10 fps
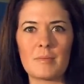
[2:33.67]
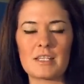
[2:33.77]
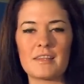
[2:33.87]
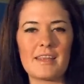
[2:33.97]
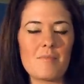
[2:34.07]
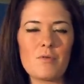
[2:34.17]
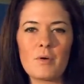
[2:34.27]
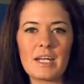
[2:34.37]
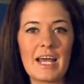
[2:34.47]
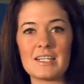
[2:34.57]
because at that
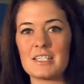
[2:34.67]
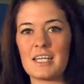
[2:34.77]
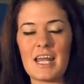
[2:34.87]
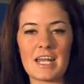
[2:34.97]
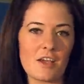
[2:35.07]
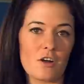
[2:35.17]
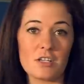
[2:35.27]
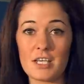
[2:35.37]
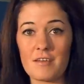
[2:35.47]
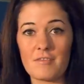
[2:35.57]
point I hadn't taken any
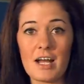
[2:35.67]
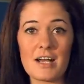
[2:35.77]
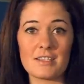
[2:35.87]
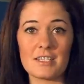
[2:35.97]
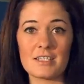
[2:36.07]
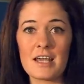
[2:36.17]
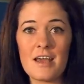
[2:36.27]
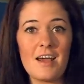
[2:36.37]
RTF classes.